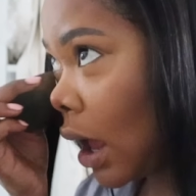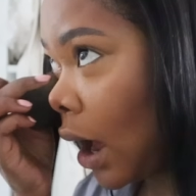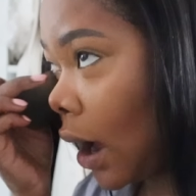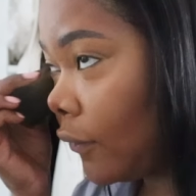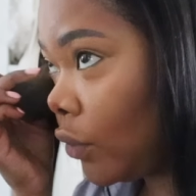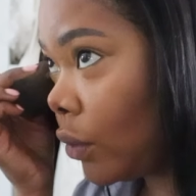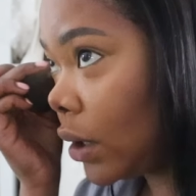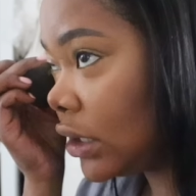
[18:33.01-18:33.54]

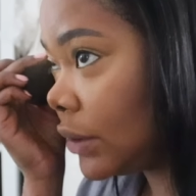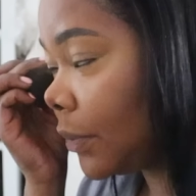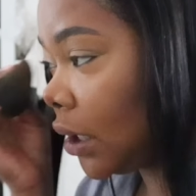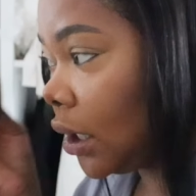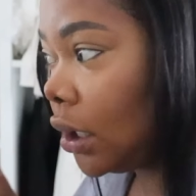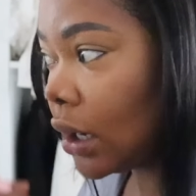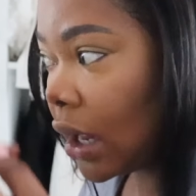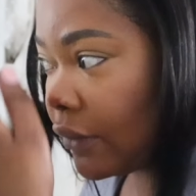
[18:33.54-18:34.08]
i've always
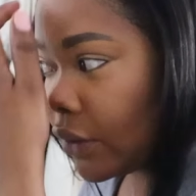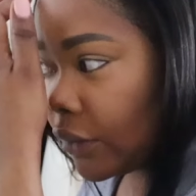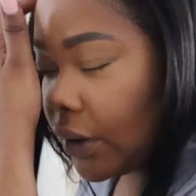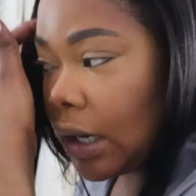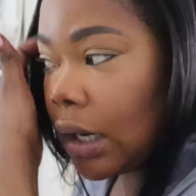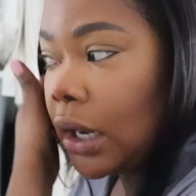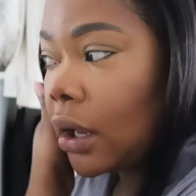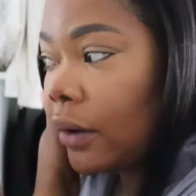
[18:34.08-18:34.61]
been a very
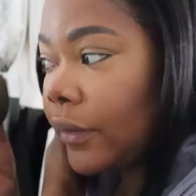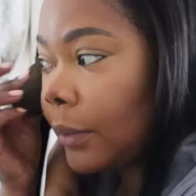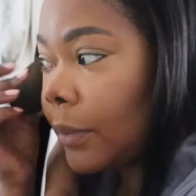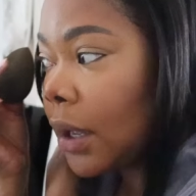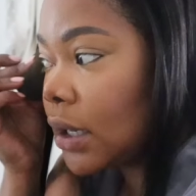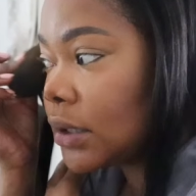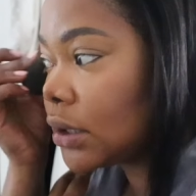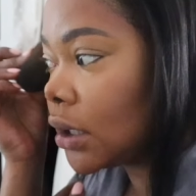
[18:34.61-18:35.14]
loving
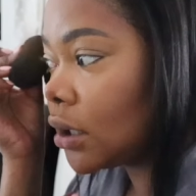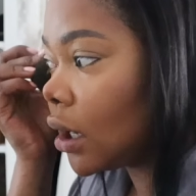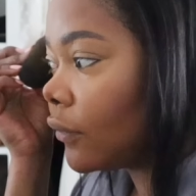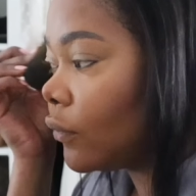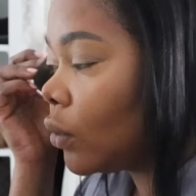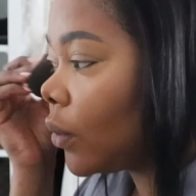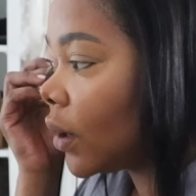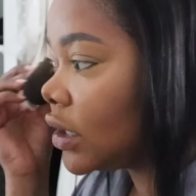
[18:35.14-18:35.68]
person
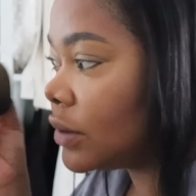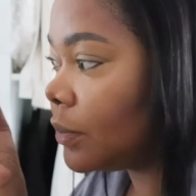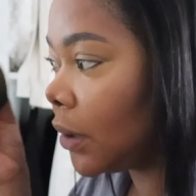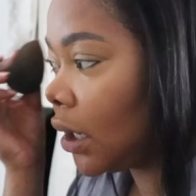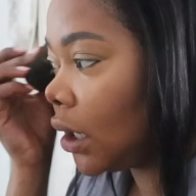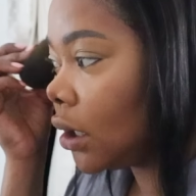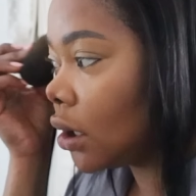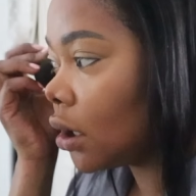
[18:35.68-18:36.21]
i've always
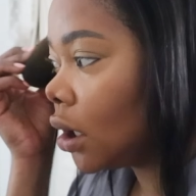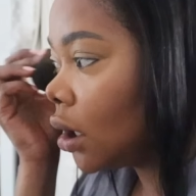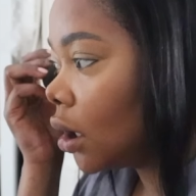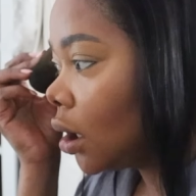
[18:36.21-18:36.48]
been